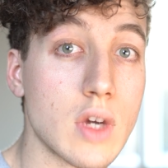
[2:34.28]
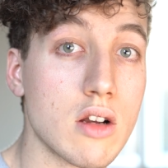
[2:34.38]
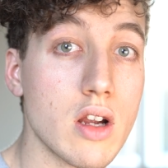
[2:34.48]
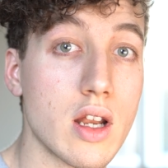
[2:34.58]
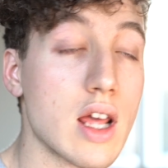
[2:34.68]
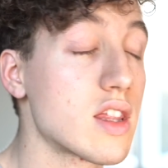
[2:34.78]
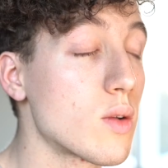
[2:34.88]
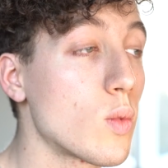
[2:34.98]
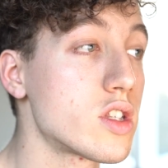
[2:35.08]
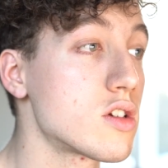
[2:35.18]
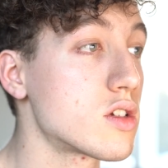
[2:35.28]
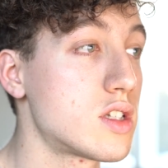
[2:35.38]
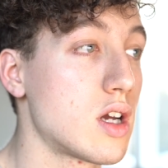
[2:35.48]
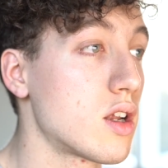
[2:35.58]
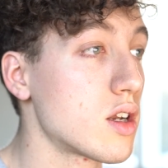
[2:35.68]
All right, and then once you're
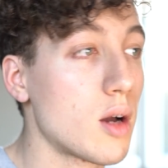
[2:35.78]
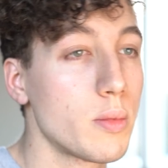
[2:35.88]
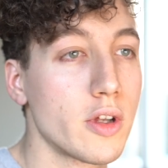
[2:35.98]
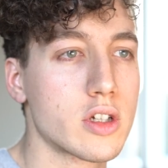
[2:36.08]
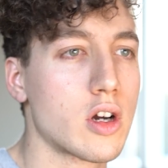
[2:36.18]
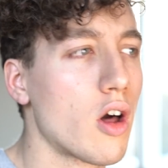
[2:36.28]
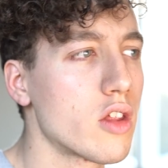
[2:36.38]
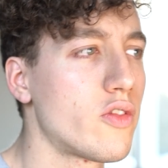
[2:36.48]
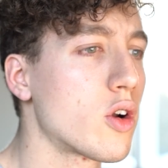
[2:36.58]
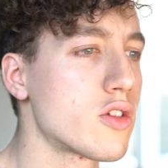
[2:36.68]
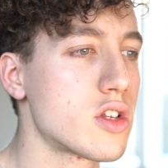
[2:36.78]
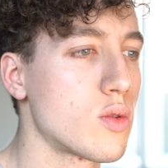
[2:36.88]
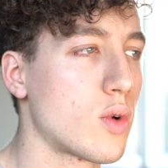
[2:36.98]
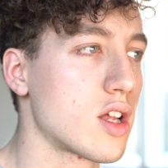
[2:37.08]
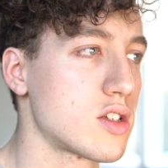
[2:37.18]
done uploading all the photos that
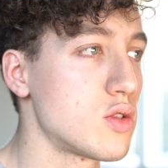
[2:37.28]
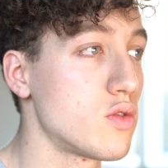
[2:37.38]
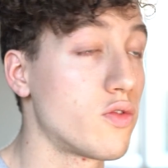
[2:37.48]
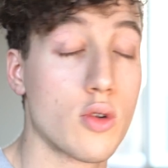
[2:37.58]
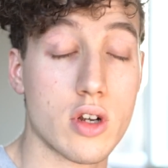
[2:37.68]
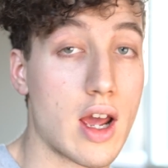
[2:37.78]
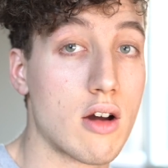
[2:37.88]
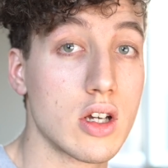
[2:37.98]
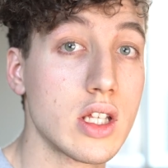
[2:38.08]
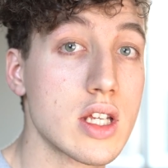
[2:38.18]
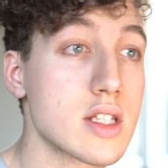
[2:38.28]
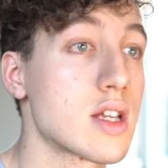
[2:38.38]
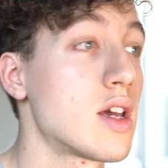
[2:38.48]
you want to, for now at least,